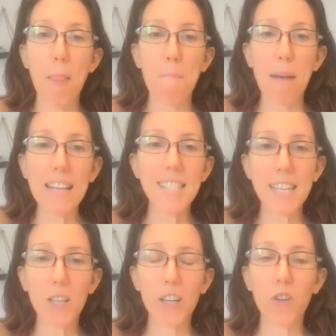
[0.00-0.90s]
my
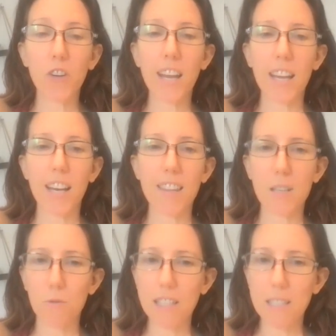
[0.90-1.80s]
secret ingredient in
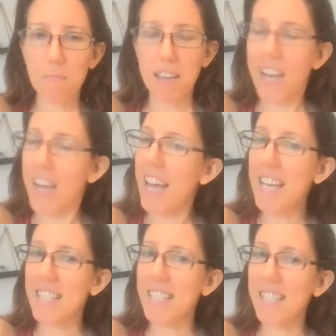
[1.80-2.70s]
this recipe
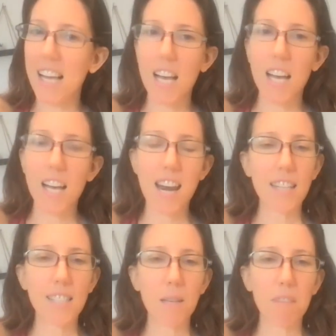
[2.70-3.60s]
is
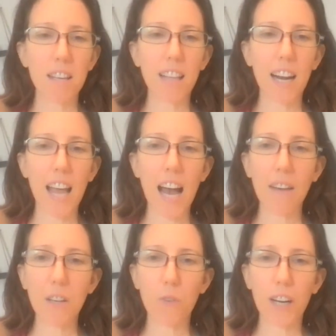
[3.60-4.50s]
not something that I
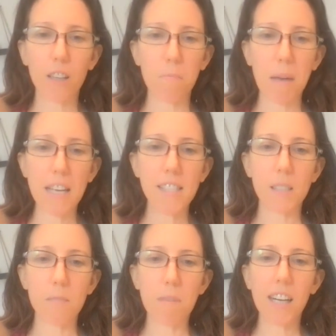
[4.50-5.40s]
have on a regular
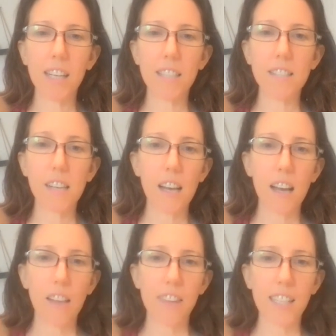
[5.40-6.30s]
basis, because
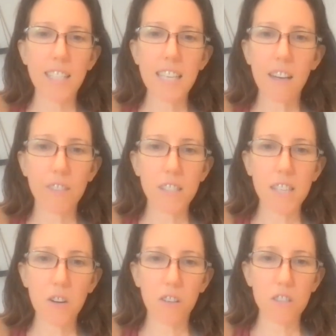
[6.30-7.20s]
the idea of a
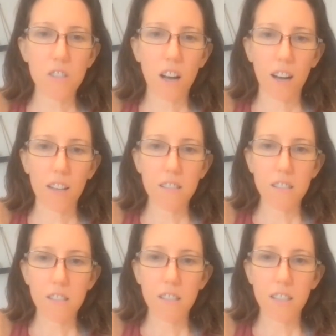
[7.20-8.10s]
secret
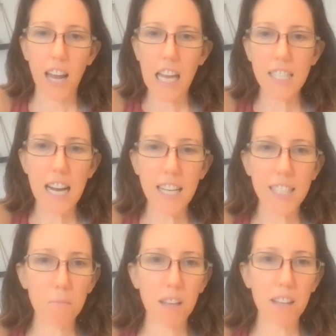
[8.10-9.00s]
sauce is not
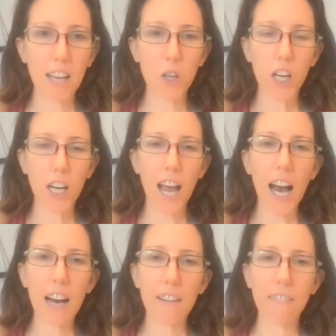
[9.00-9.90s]
something that you're going to
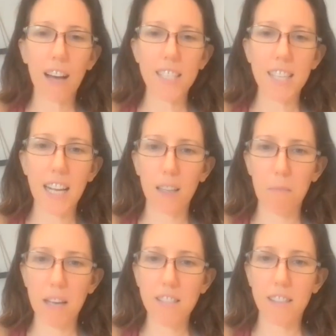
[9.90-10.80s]
have on a daily
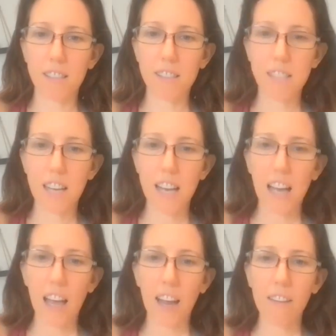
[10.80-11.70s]
basis.
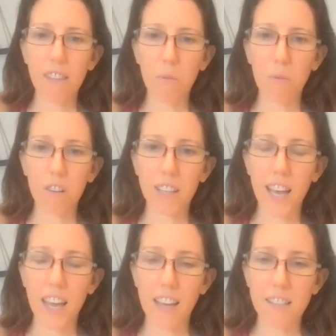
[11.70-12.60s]
If that were the
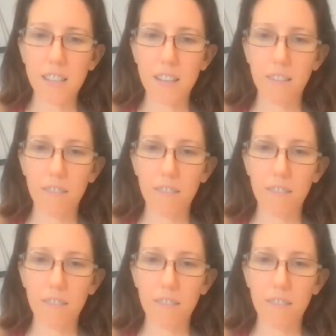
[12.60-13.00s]
case,